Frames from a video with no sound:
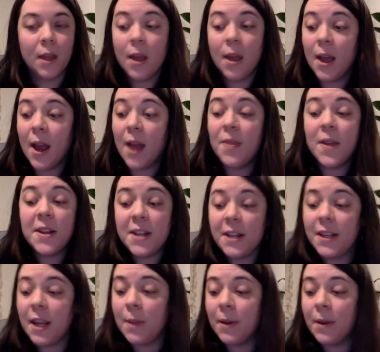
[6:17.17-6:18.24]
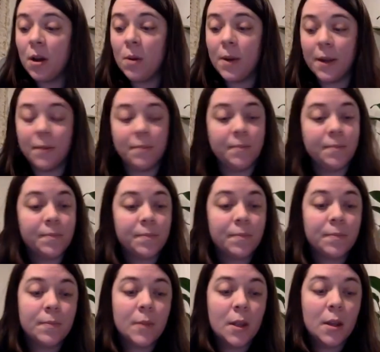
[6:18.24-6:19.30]
And they did keep it going.
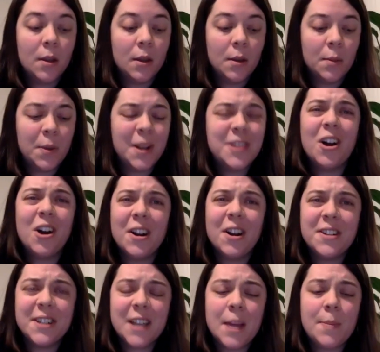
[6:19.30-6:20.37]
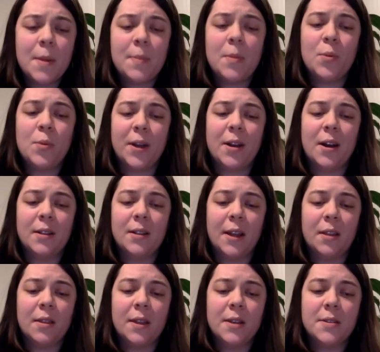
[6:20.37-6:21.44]
But it's hard to keep up a boycott
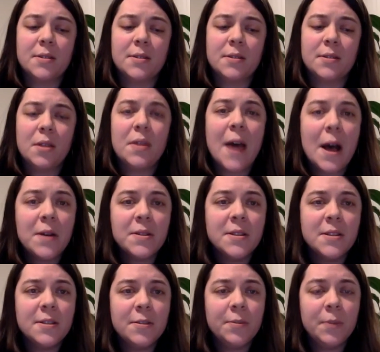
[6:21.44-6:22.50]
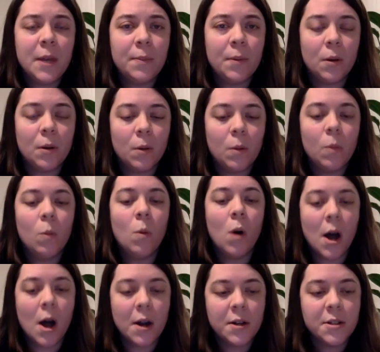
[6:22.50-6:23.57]
like this. Thousands of people
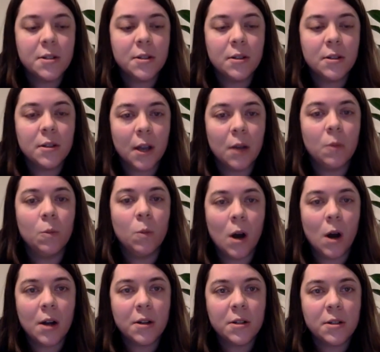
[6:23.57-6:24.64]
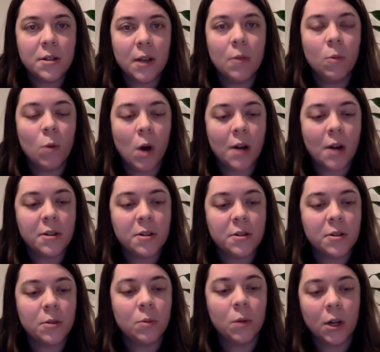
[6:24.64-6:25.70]
walked and walked and walked
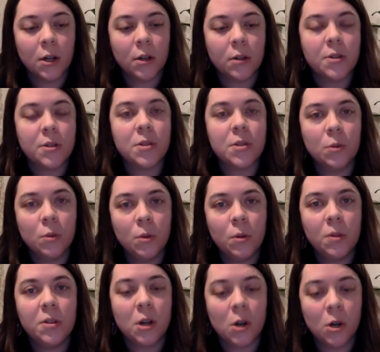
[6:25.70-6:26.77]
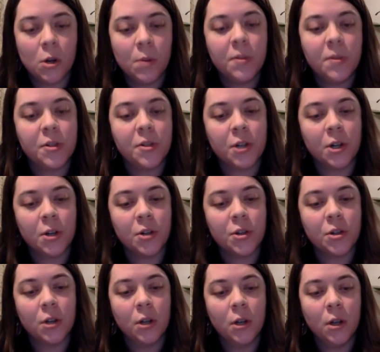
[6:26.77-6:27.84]
to work, to school, to home, to
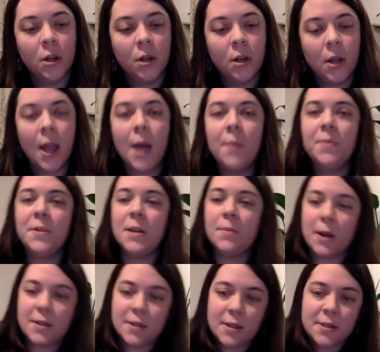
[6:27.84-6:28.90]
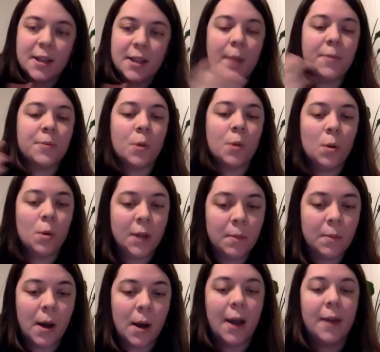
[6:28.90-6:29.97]
church. Empty buses kept
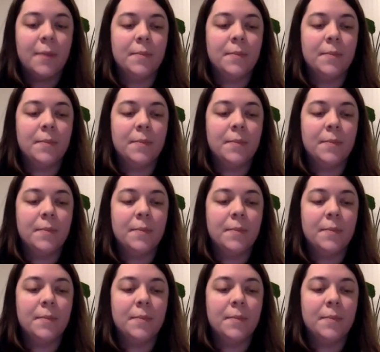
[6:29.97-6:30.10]
rolling by.